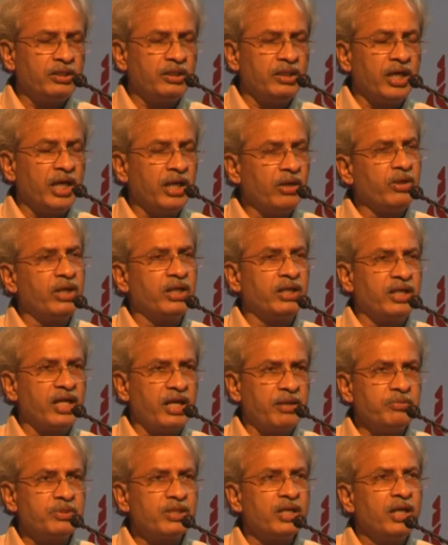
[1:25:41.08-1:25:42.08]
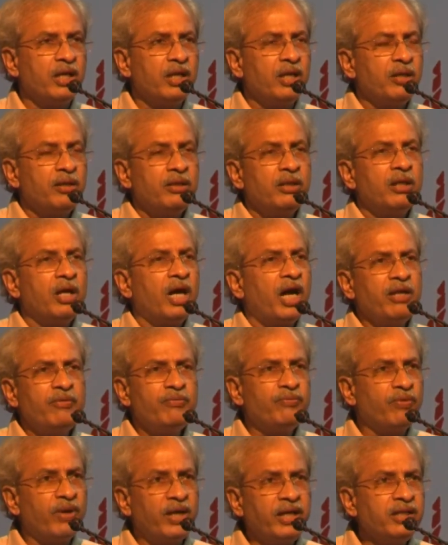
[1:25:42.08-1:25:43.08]
Aayog at times. I
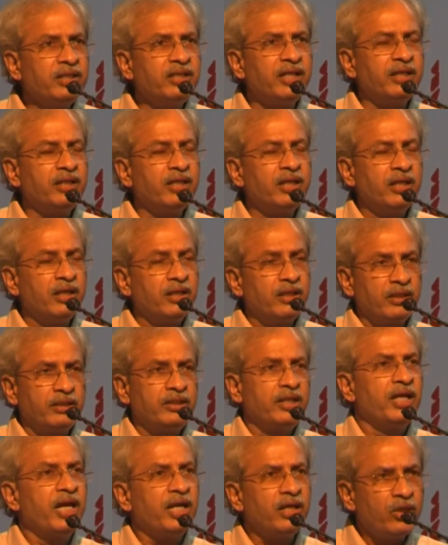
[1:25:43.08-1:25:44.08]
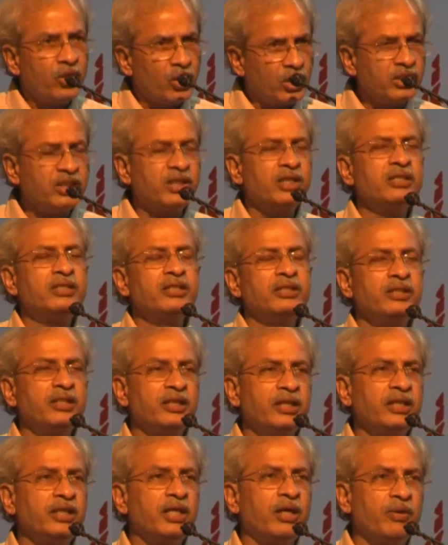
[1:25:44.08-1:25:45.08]
find that they are not
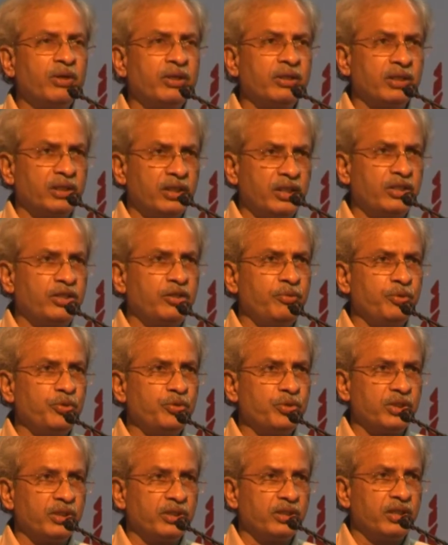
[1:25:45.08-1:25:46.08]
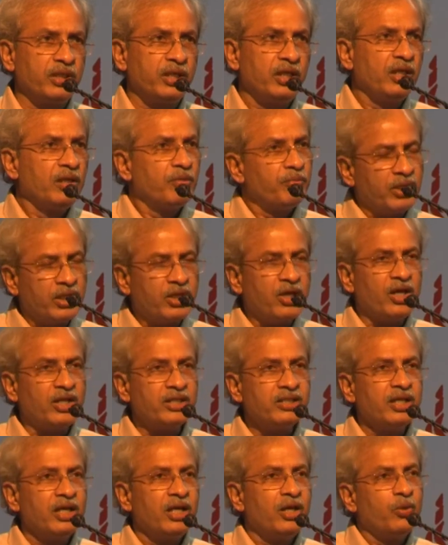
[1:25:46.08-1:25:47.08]
considering our contribution
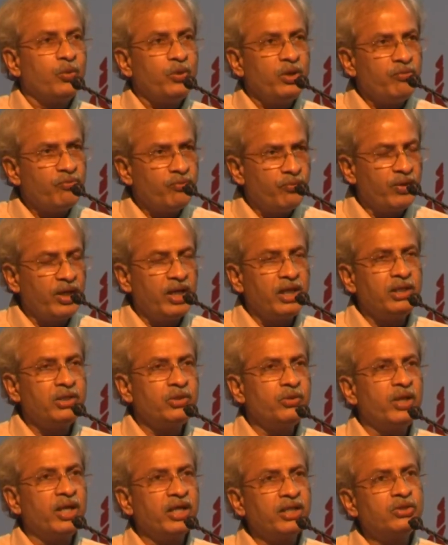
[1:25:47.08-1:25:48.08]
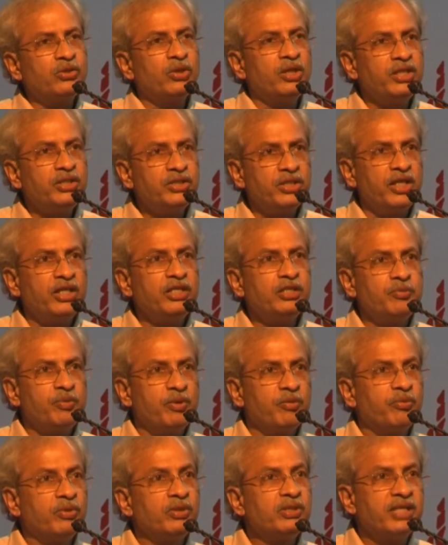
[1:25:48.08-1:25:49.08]
because we fail to actually change
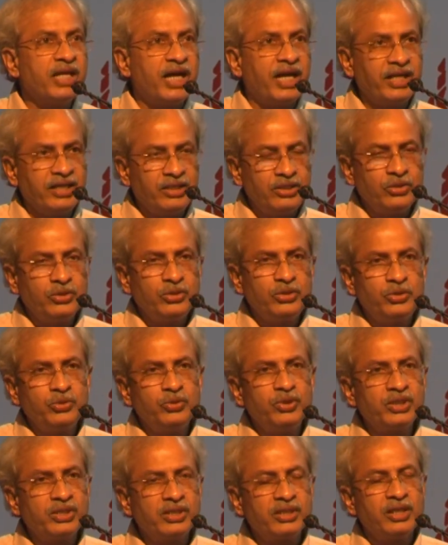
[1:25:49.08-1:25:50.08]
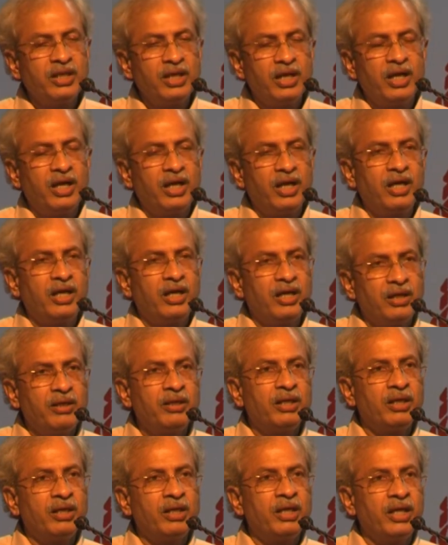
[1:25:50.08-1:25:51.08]
people's attitude towards
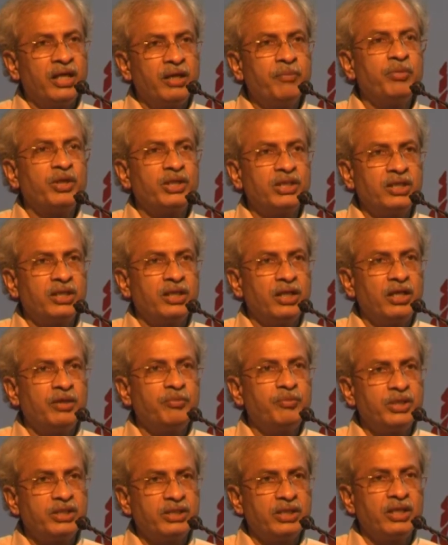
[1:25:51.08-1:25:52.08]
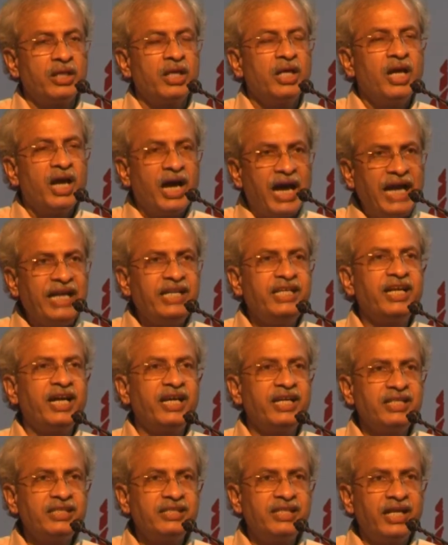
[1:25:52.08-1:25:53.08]
a particular mission. Idea
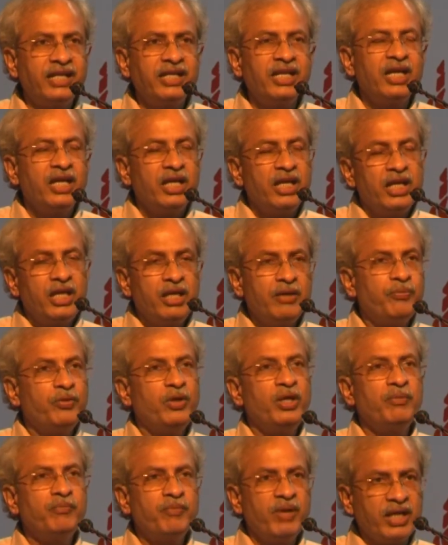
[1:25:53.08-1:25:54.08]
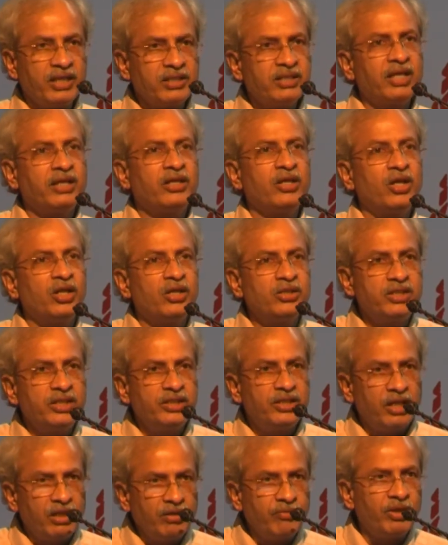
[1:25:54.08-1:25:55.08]
is that if we make psychology
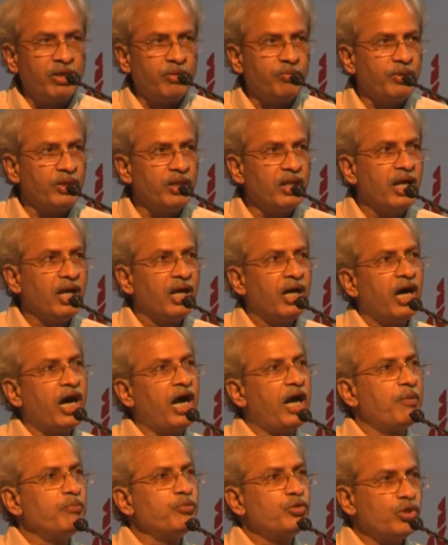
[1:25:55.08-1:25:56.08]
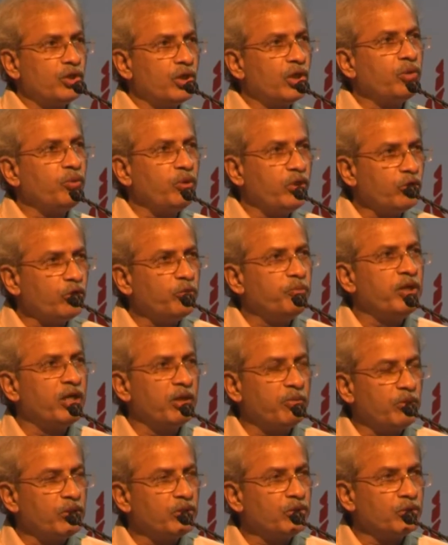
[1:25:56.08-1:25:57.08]
deliverable, I am sure we would be
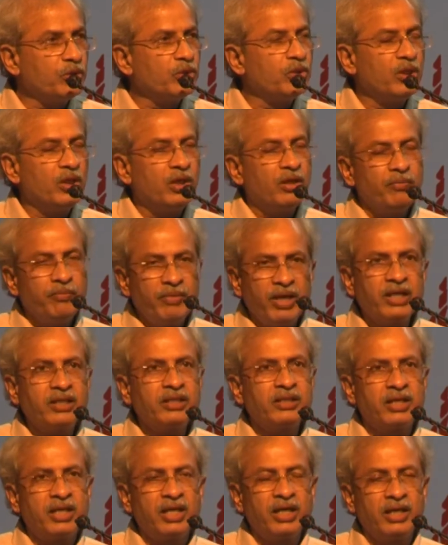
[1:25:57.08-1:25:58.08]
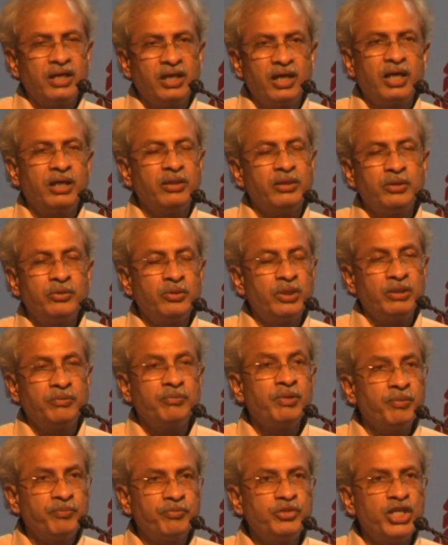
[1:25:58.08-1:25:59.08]
able
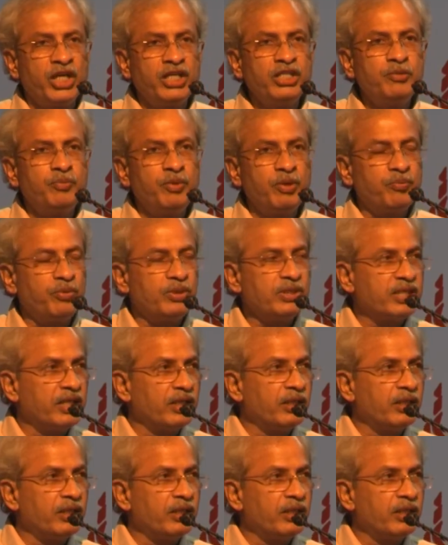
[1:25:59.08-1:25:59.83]
to change people's